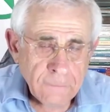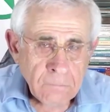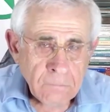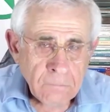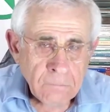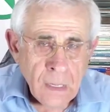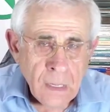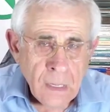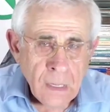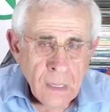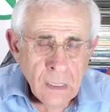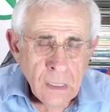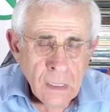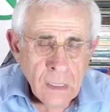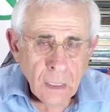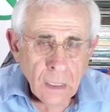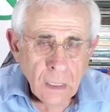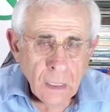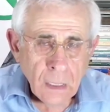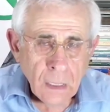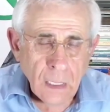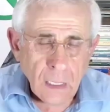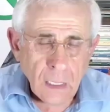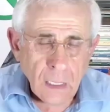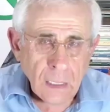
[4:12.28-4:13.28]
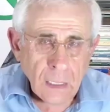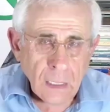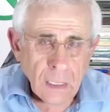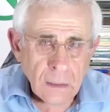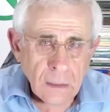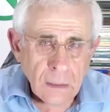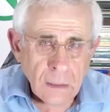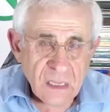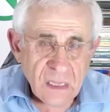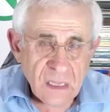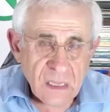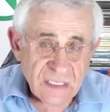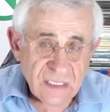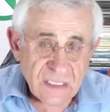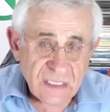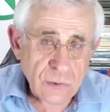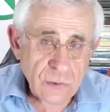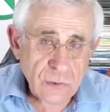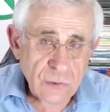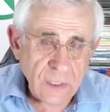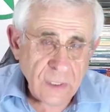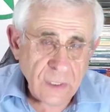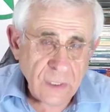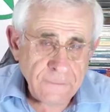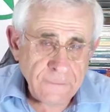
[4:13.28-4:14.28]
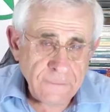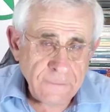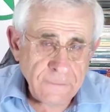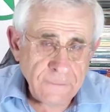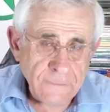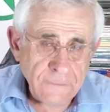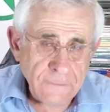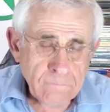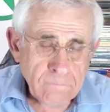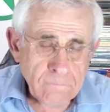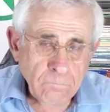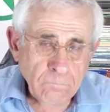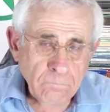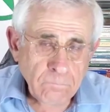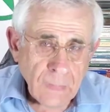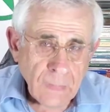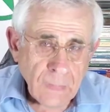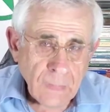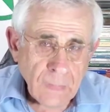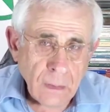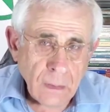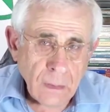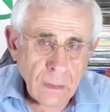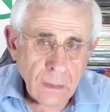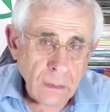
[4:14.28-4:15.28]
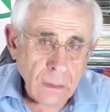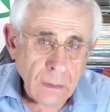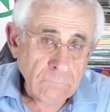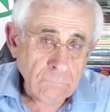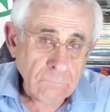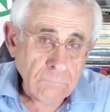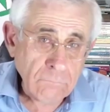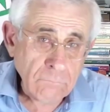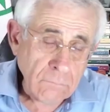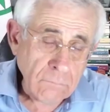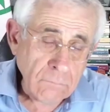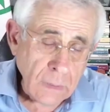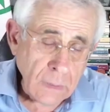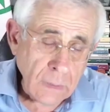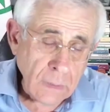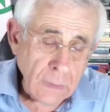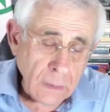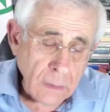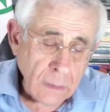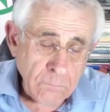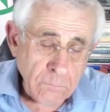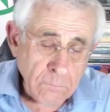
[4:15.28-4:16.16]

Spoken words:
And this actually might